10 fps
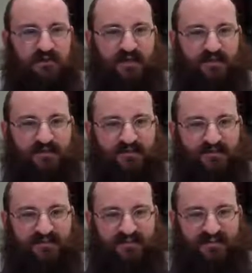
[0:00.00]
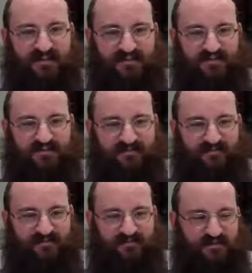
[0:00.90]
and
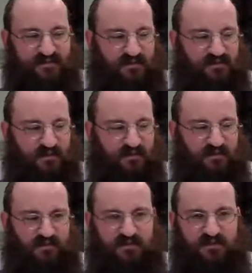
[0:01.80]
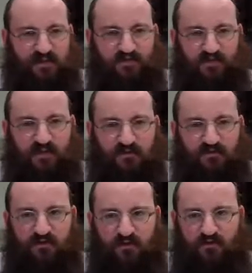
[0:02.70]
the divine soul is not prepared
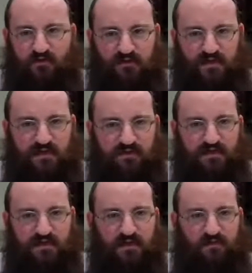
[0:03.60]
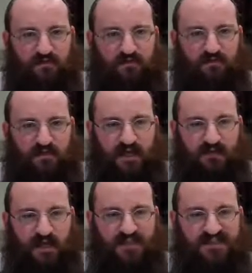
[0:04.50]
to negotiate or to
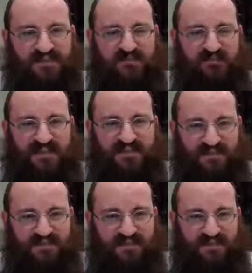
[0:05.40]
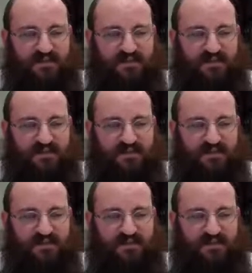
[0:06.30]
allow any space